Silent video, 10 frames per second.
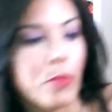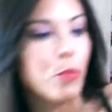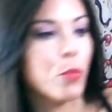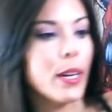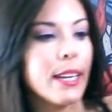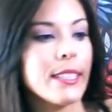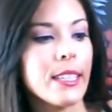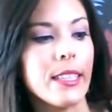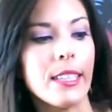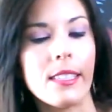when I
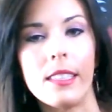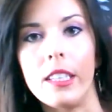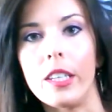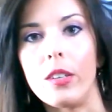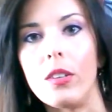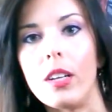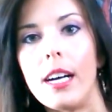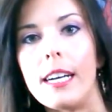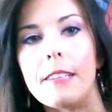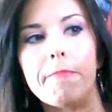did this little
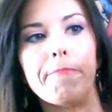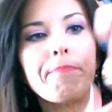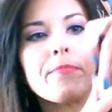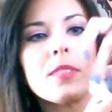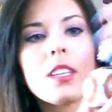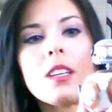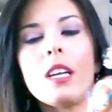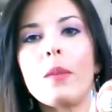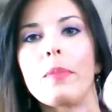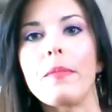
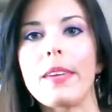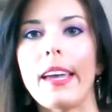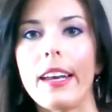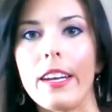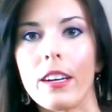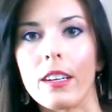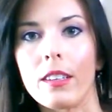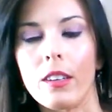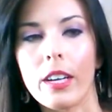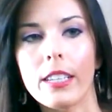BB-8 here.
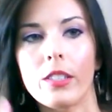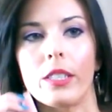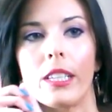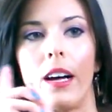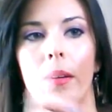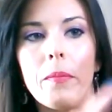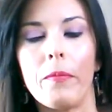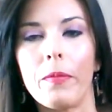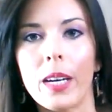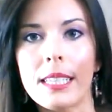Okay, so it's a
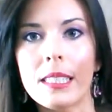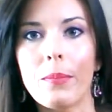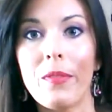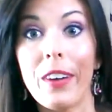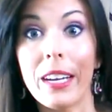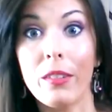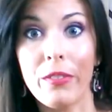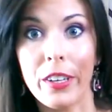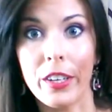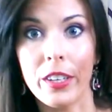custom vinyl
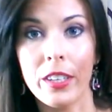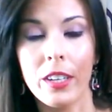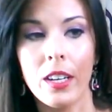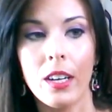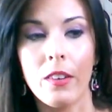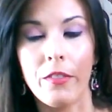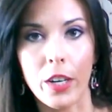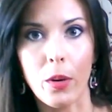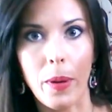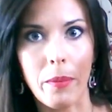figure,
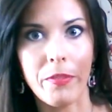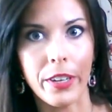Funko Pop